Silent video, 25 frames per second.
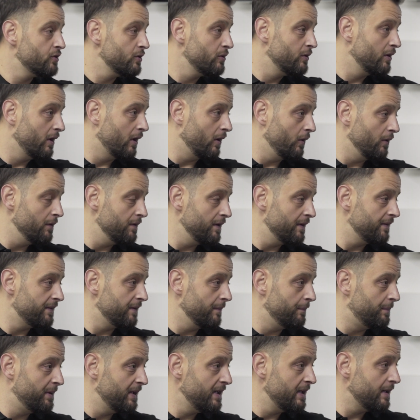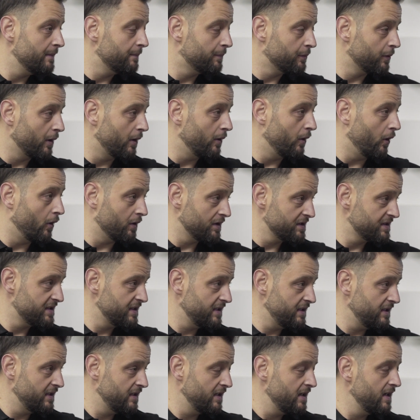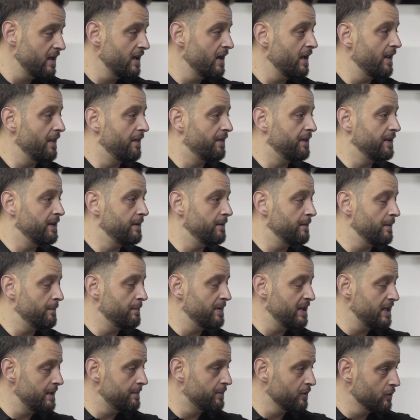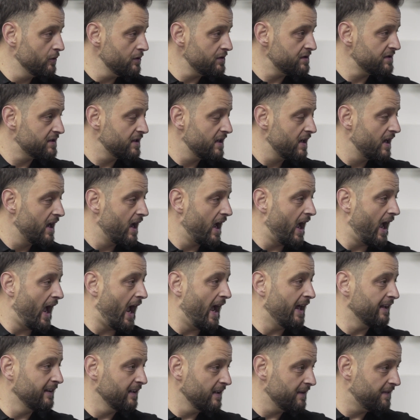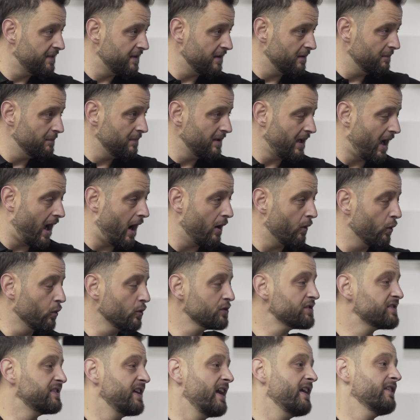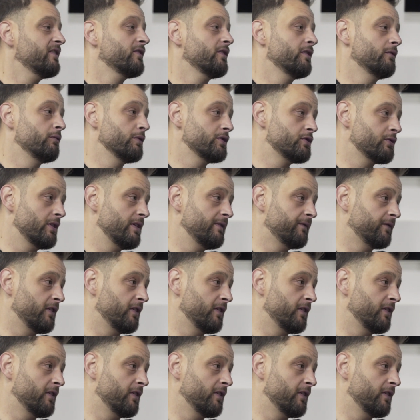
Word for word: you know that the BM Pro Odyssey, the Mini Boost, and lithium are all standard on a retreat